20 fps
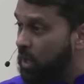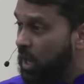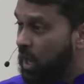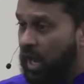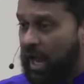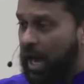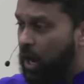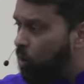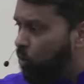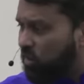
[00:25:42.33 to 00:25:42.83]

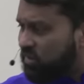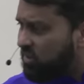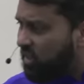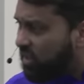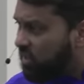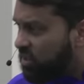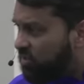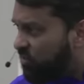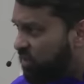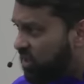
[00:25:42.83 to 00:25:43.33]
how was I
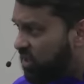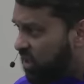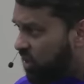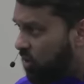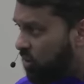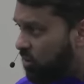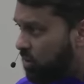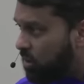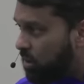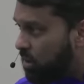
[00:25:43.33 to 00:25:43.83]
living
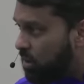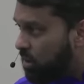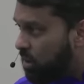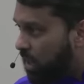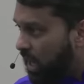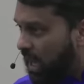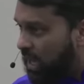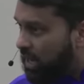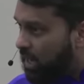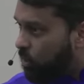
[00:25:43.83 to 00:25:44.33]
here?
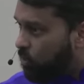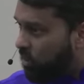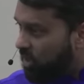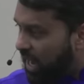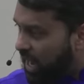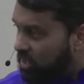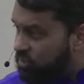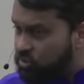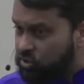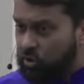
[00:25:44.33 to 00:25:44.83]
And I will
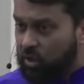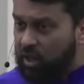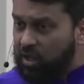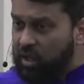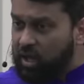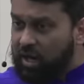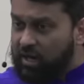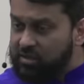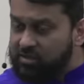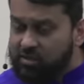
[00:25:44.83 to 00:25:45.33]
answer
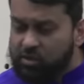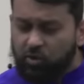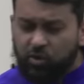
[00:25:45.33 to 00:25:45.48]
Allah Azza